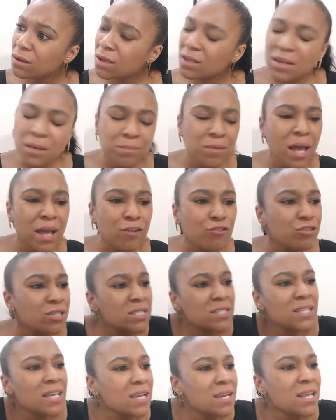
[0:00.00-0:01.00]
And I'm like,
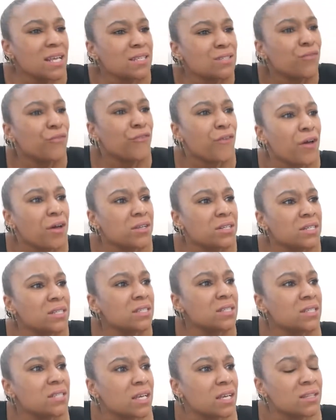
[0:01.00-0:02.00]
Christine, it's
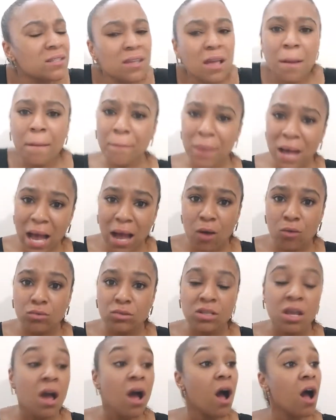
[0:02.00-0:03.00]
£36.
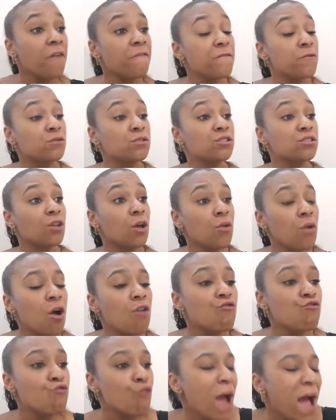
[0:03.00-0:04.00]
I feel so
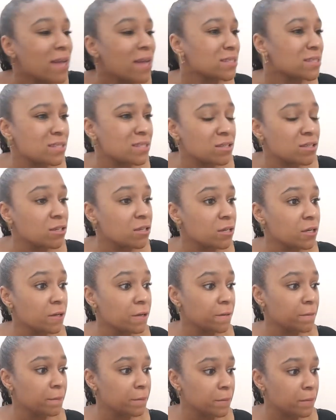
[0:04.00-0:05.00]
harassed.
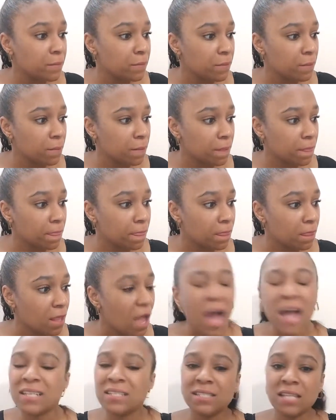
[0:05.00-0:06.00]

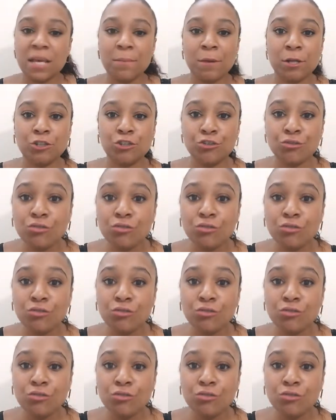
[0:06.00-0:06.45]
I had to take my